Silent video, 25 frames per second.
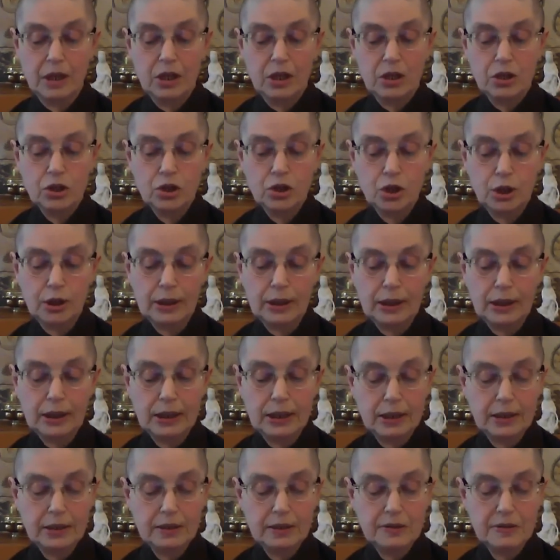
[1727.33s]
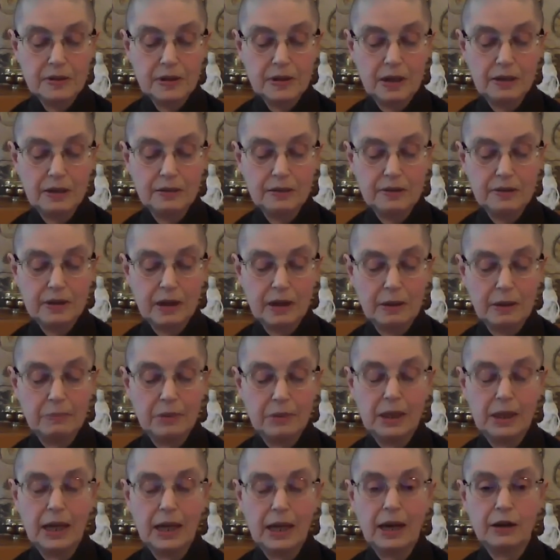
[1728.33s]
She lit incense and
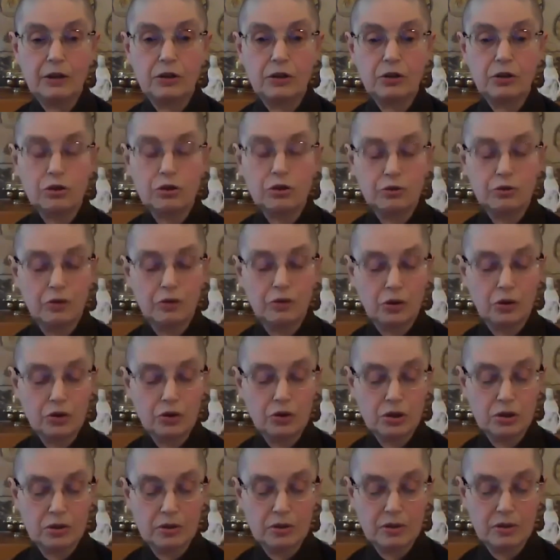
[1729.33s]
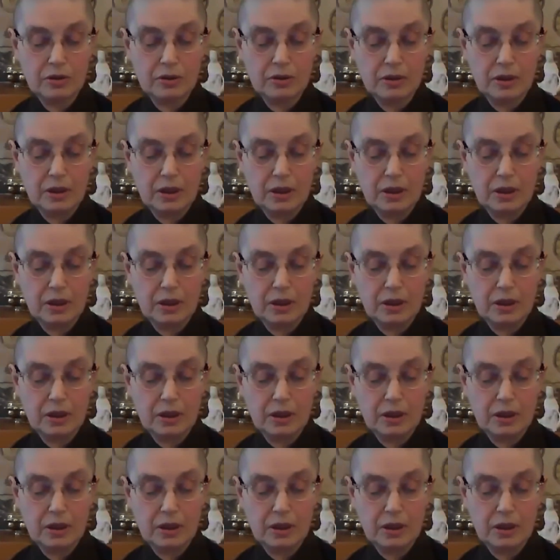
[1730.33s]
began her devotions.